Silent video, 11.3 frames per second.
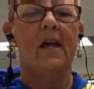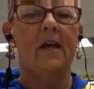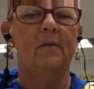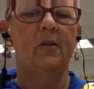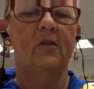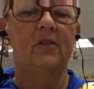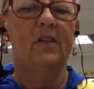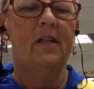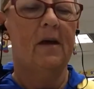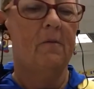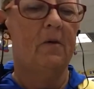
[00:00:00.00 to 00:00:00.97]
animals in
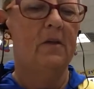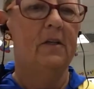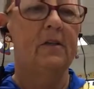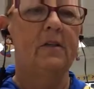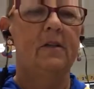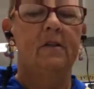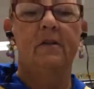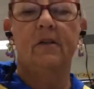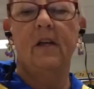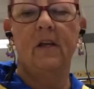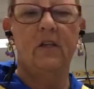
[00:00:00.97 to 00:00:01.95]
that one
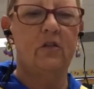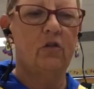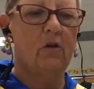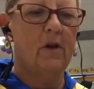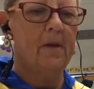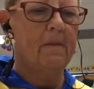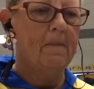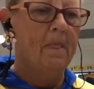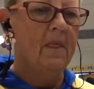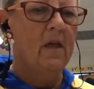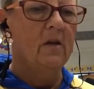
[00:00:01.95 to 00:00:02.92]
to enjoy.
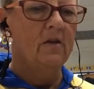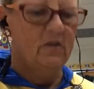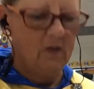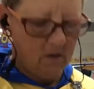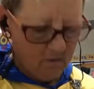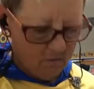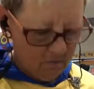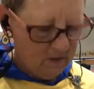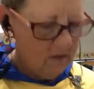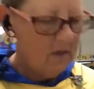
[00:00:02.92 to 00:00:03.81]
So,